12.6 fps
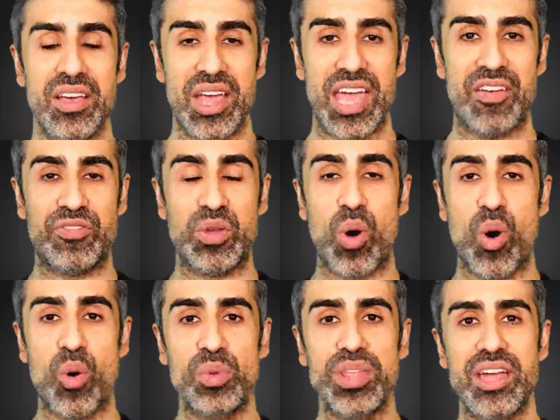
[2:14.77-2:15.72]
If you
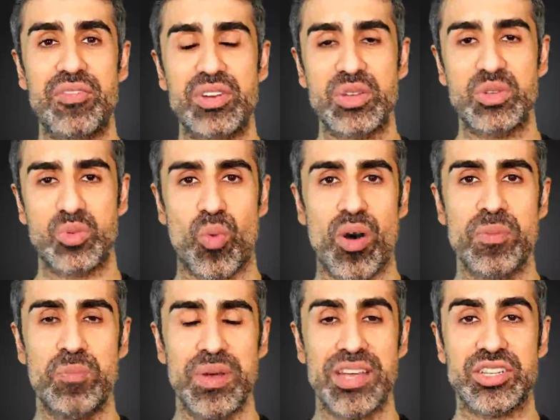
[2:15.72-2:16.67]
only ever use one
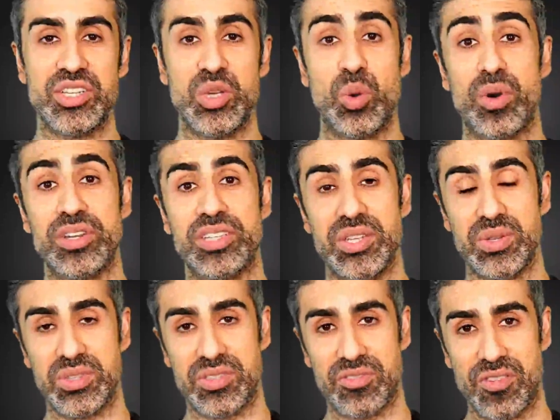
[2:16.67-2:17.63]
pitch, you want to
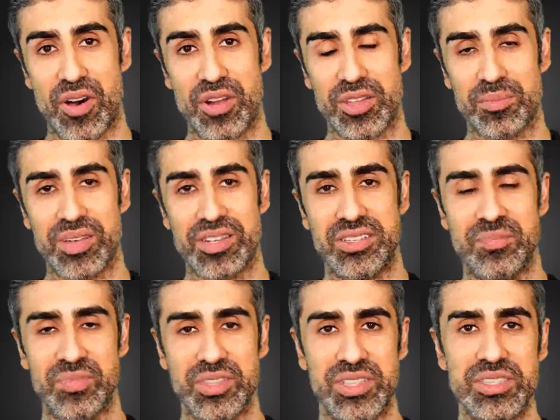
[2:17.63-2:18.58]
use the falling pitch.
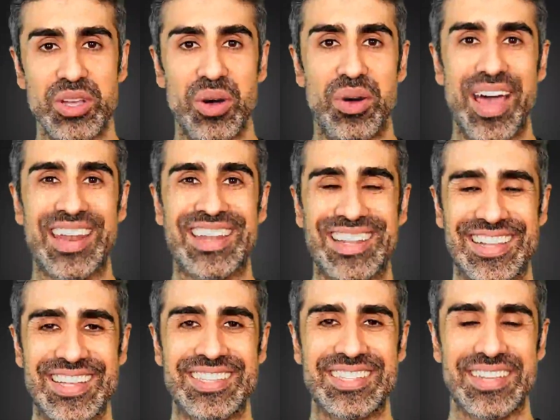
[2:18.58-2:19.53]
So let's go ahead and
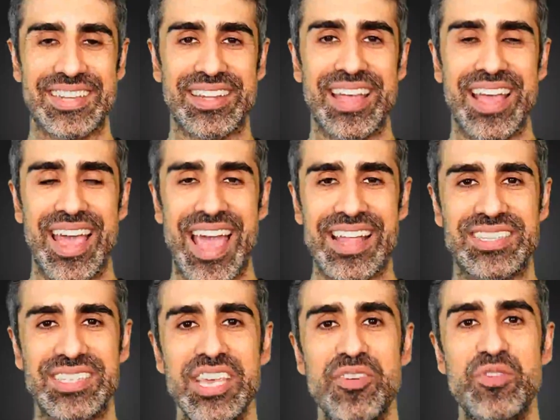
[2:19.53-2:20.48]
listen and
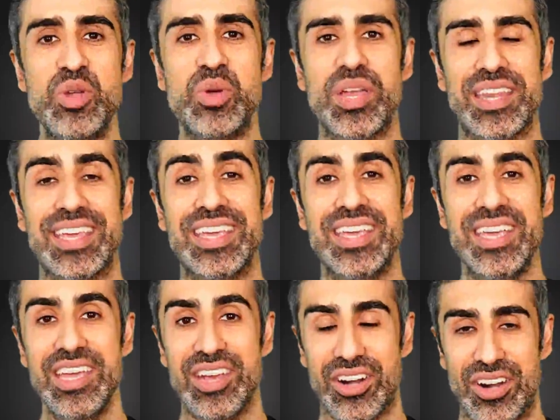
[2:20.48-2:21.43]
see if you can
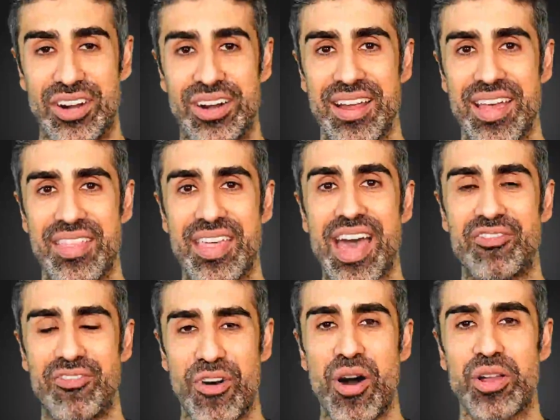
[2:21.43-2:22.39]
hear
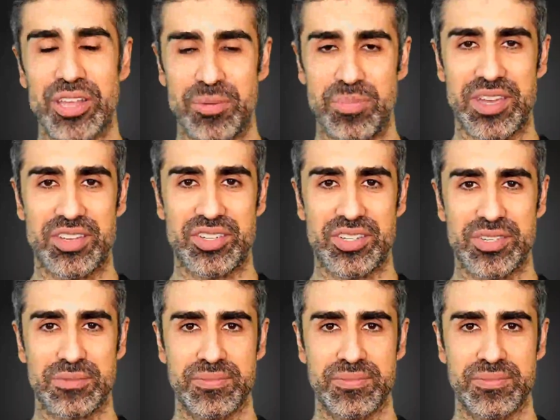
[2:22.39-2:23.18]
that falling pitch.